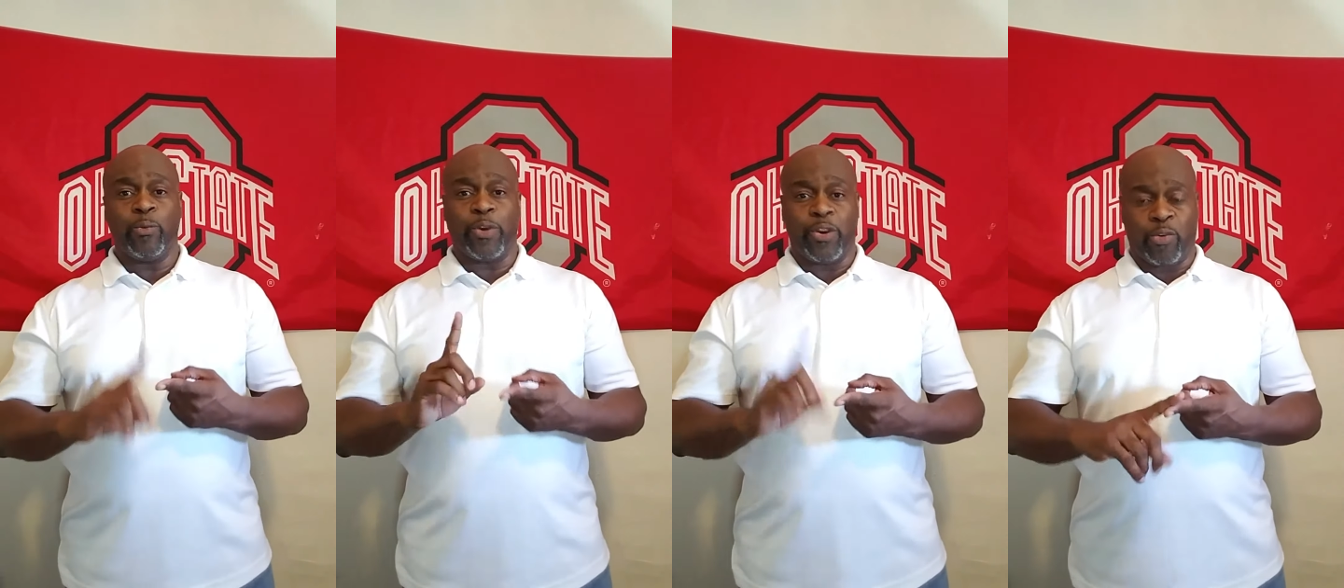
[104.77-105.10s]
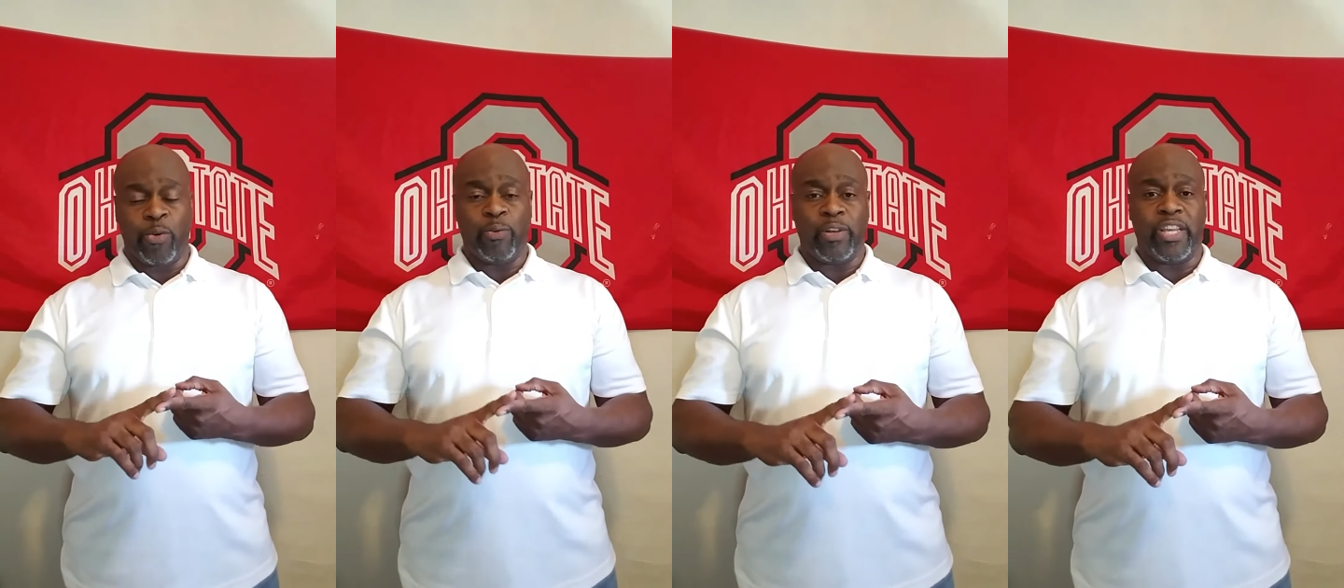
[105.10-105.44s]

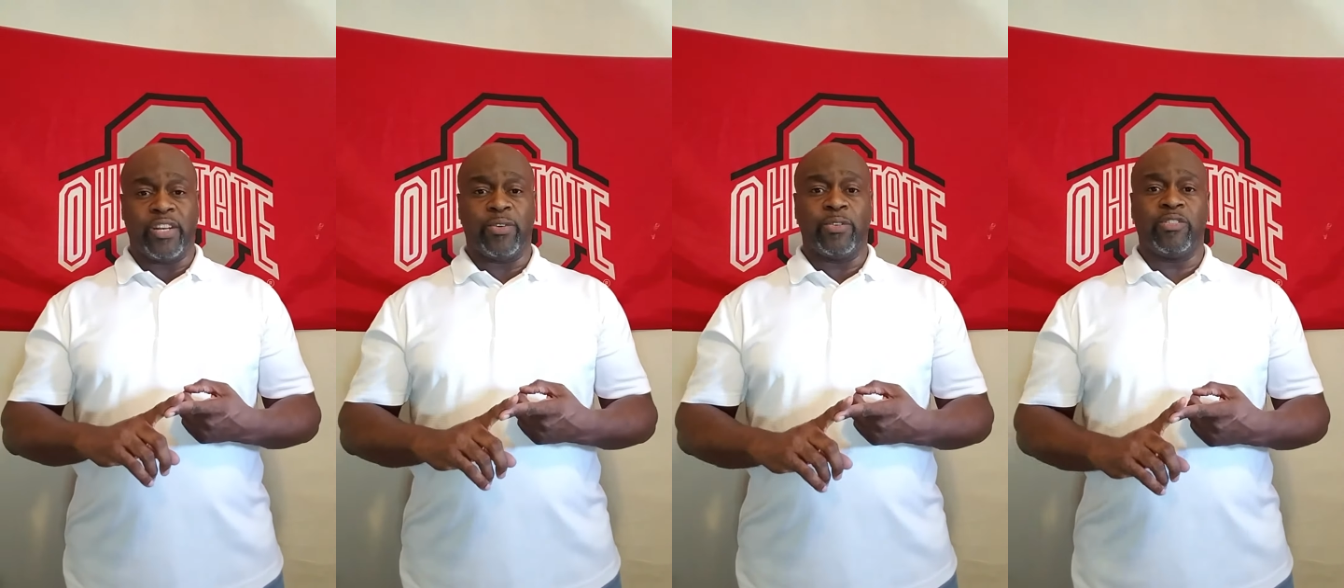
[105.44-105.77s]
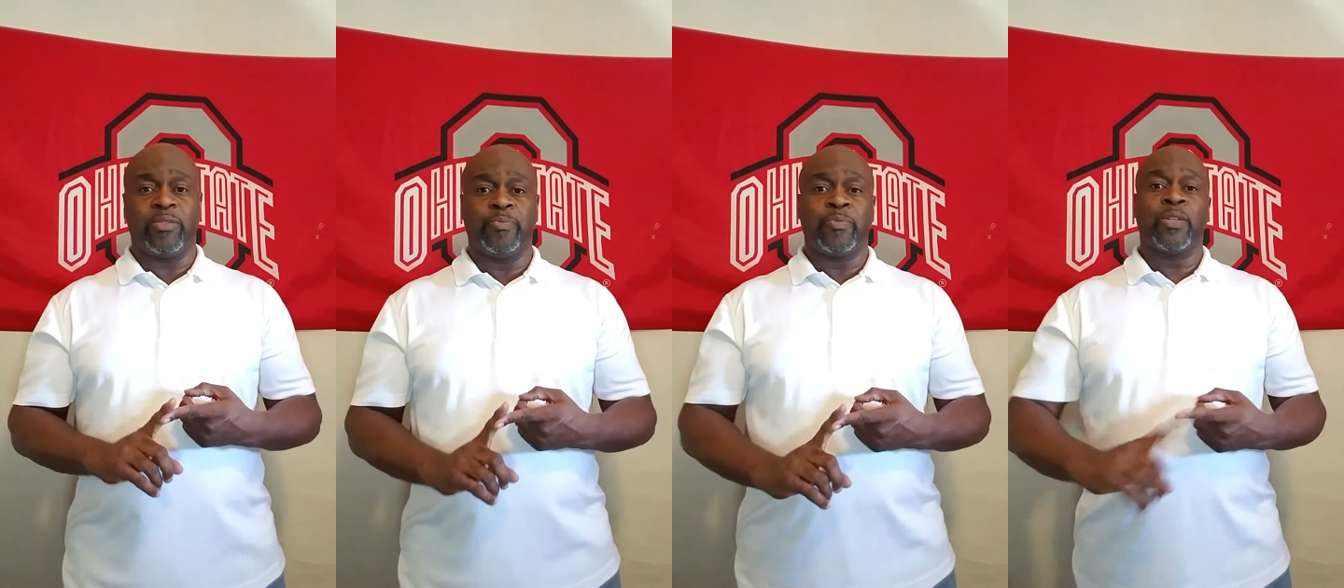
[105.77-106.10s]
recruit
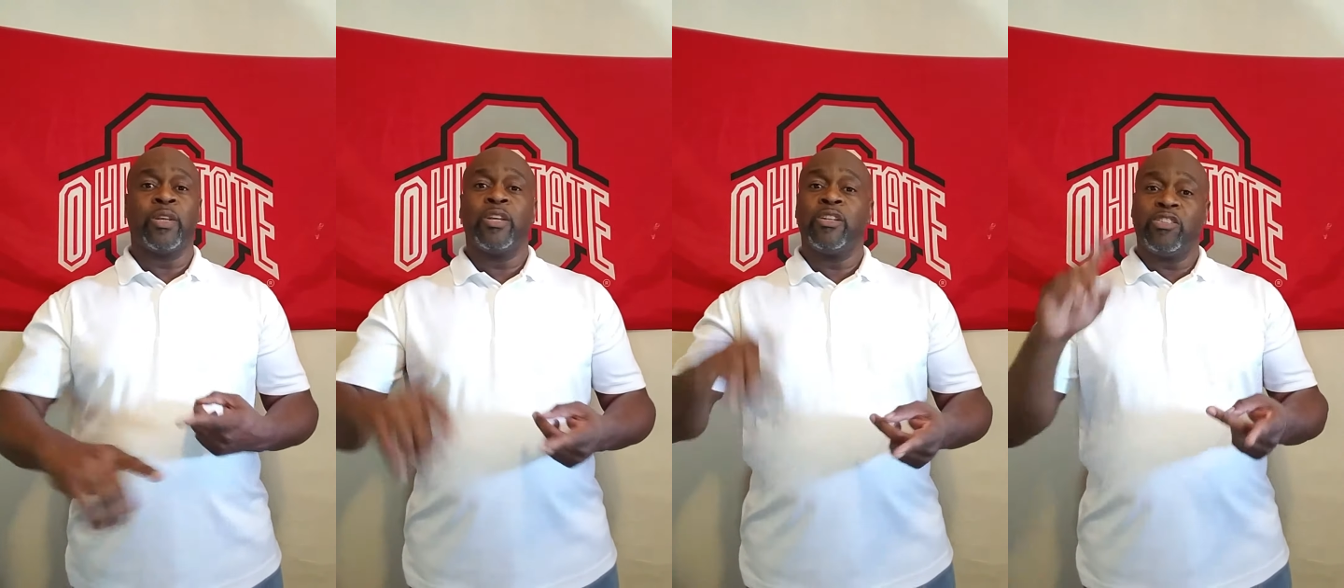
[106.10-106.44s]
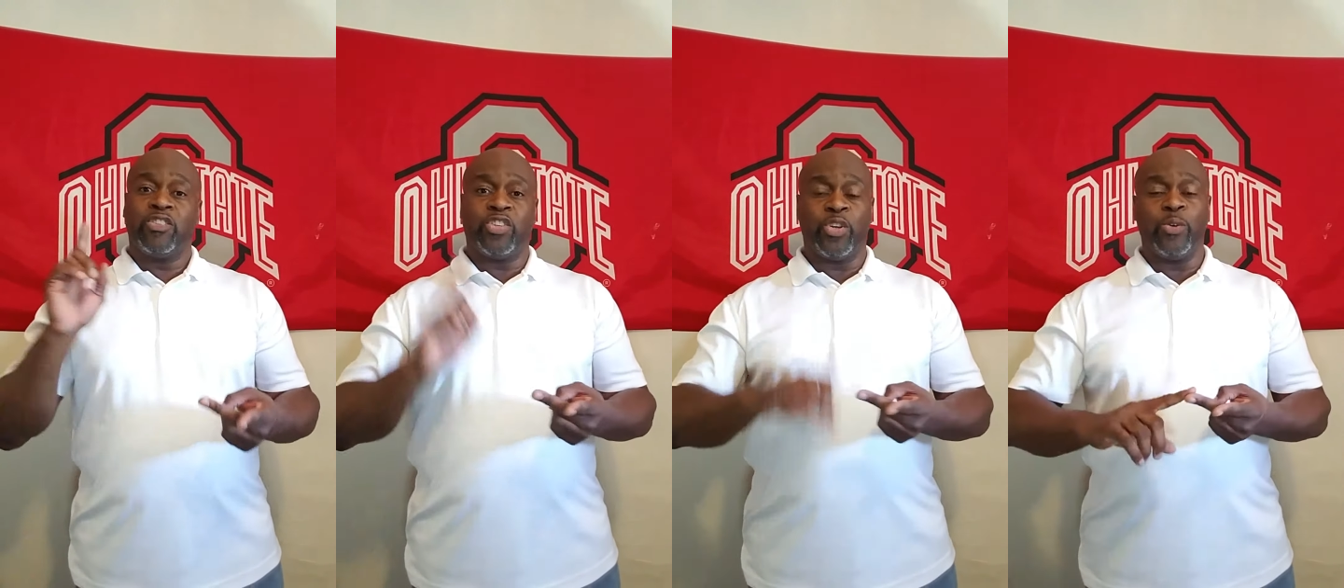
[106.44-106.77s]
leaders
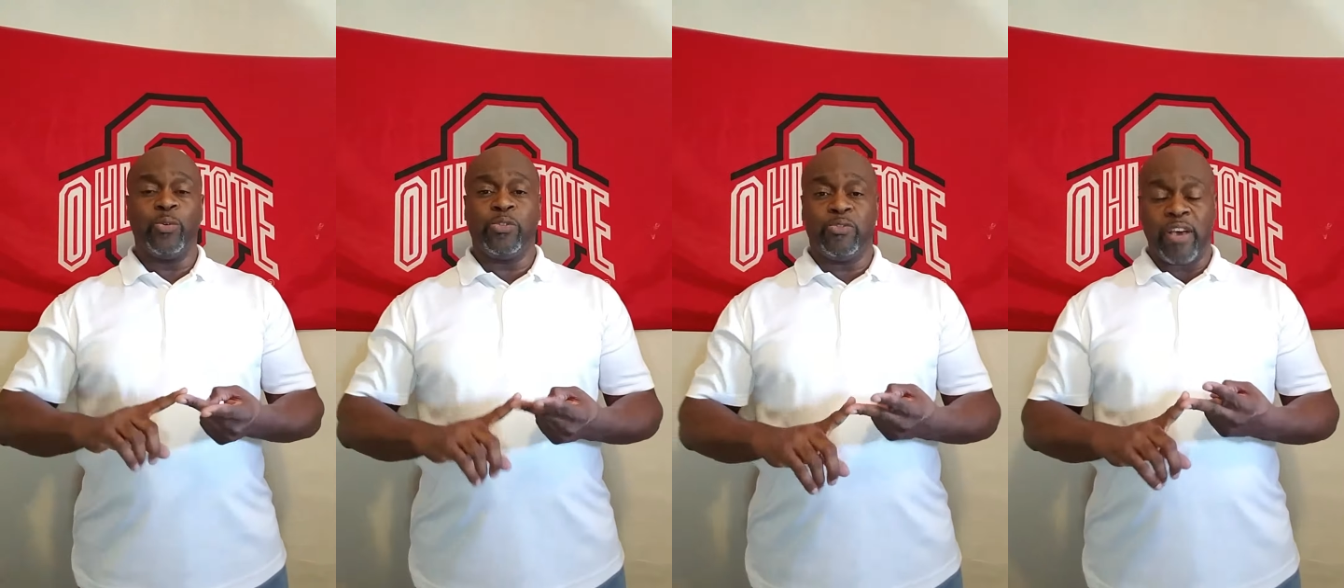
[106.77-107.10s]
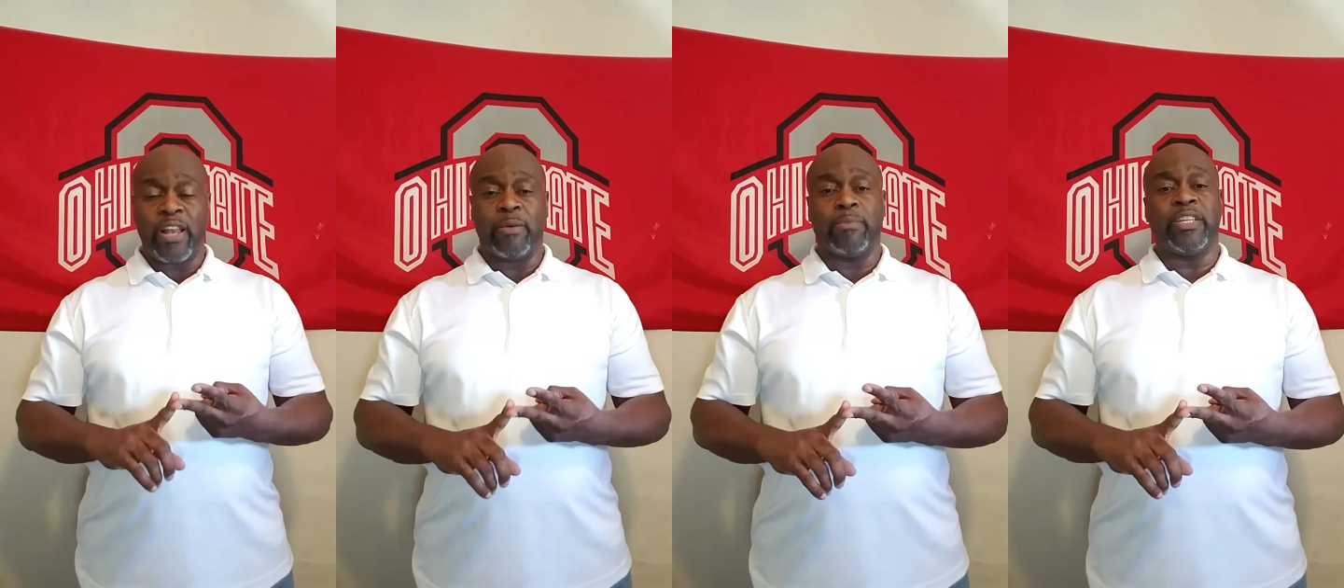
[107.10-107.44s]
to
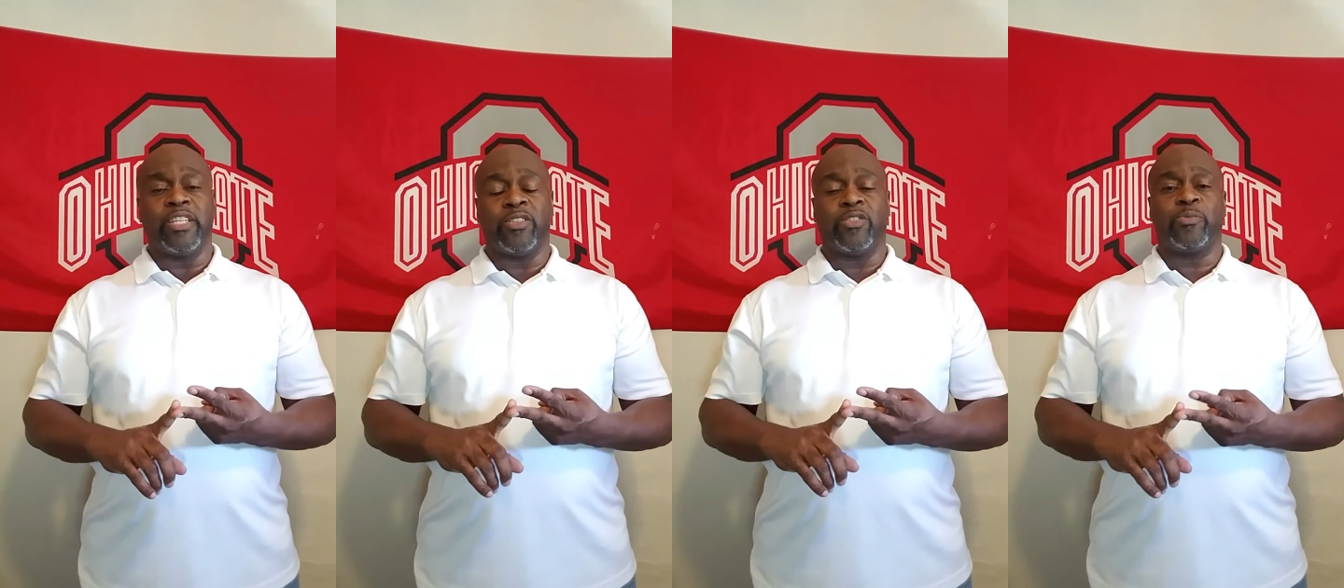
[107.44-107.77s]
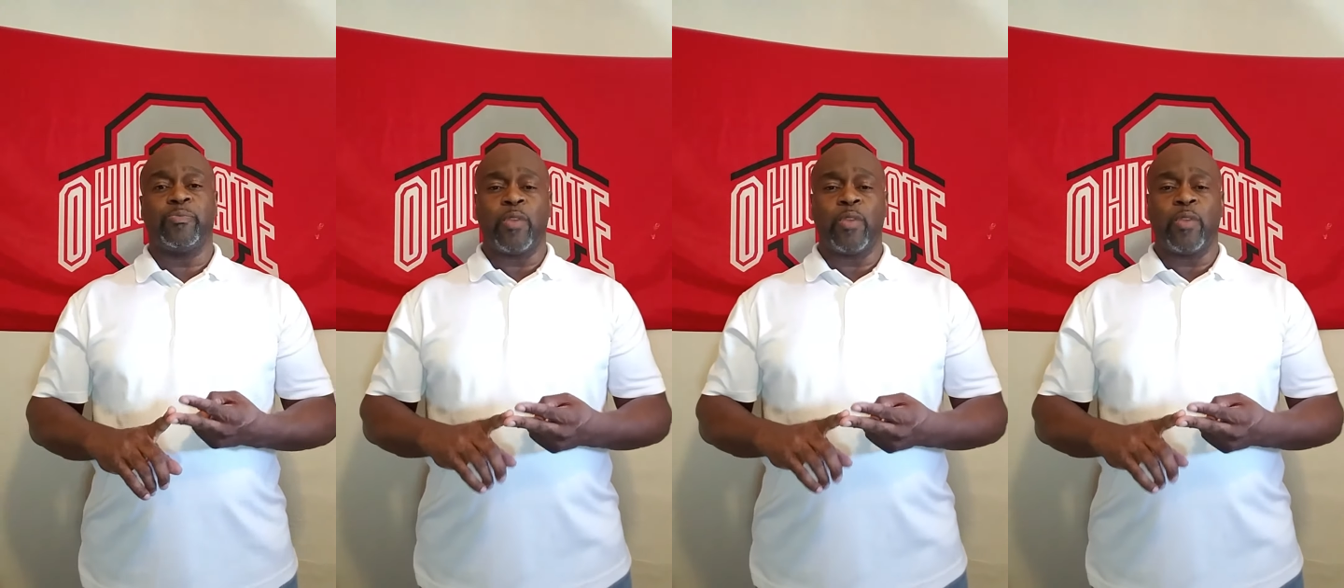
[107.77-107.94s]
develop leaders.